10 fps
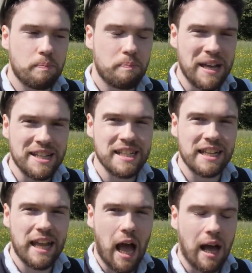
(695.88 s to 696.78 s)

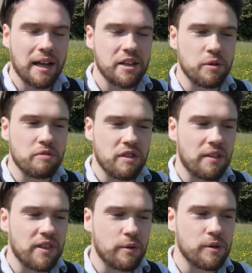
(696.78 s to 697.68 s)
basically argue
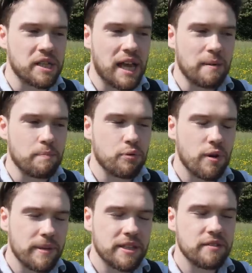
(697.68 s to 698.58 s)
that there was a
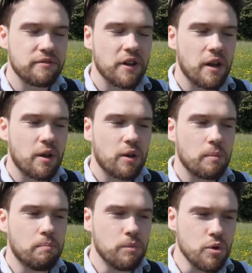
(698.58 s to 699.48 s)
primitive
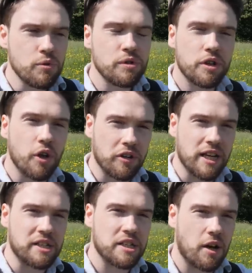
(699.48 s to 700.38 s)
moon
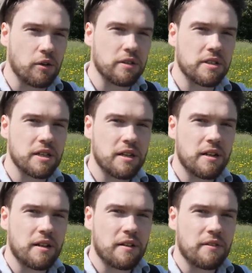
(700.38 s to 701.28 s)
goddess cult
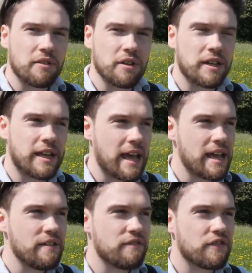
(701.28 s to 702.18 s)
that
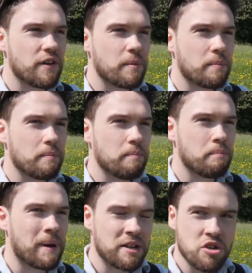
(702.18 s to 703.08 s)
gave
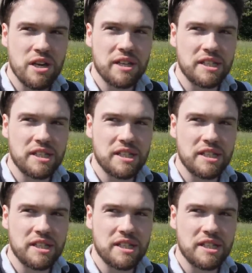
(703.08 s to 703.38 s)
magic